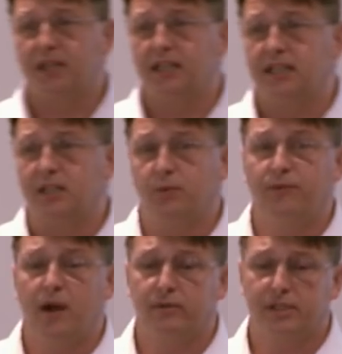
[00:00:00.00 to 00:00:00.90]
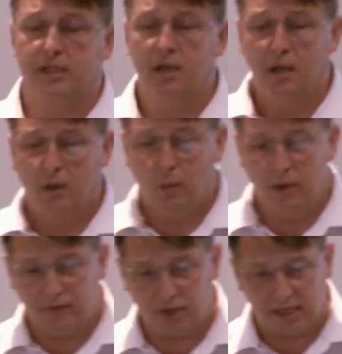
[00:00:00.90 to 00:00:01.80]
facilities with viruses.
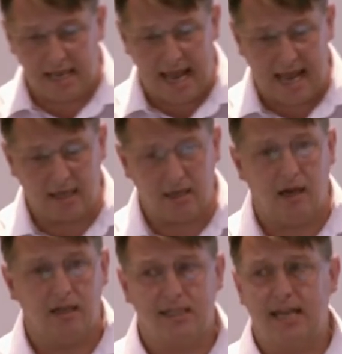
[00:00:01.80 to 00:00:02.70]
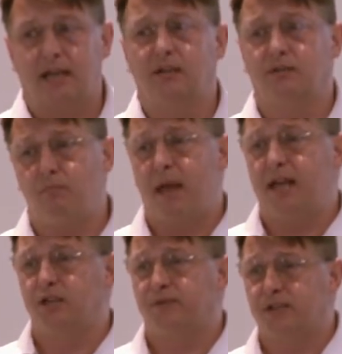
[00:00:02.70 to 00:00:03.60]
We've just had our second
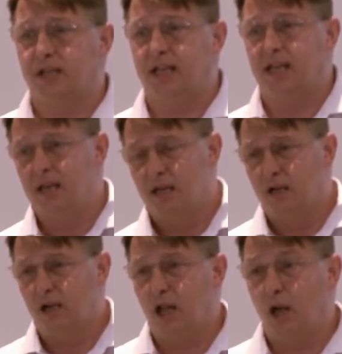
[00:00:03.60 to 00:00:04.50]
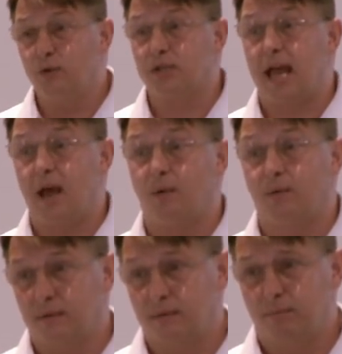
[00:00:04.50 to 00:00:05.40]
major facility closed
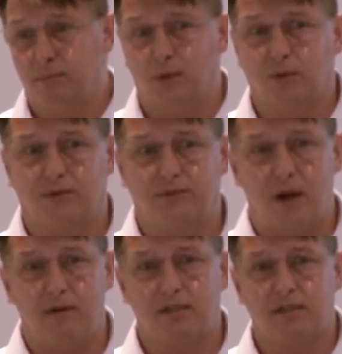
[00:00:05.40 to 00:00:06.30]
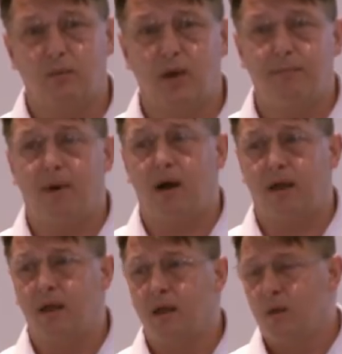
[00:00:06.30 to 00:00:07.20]
down because of virus,
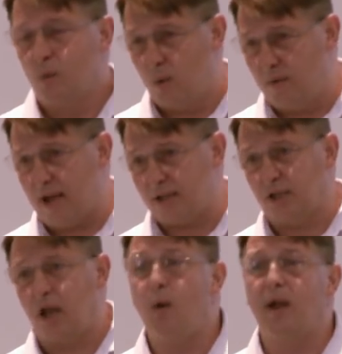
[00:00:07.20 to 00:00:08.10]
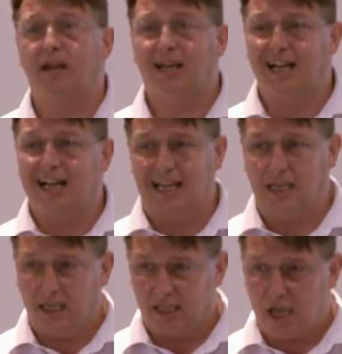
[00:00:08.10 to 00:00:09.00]
whereby we've had to go in and
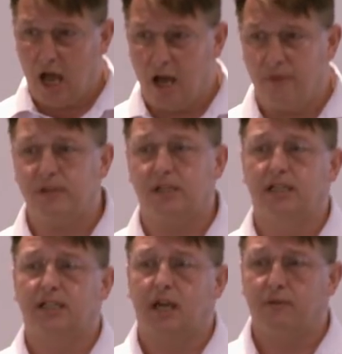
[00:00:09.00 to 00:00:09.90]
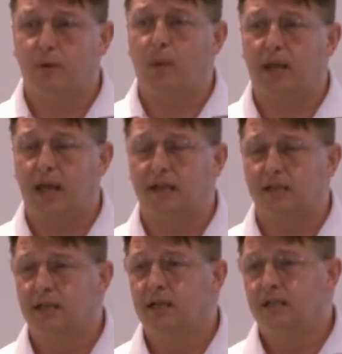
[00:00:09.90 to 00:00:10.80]
clean the entire facility over a
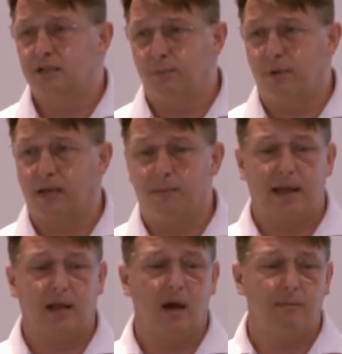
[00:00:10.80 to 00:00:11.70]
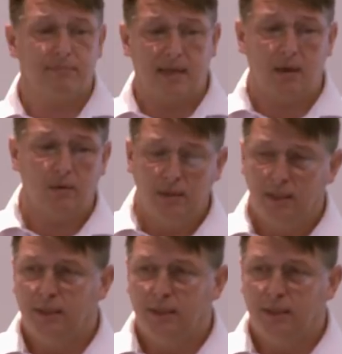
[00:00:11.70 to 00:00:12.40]
weekend to bring them back up. Now,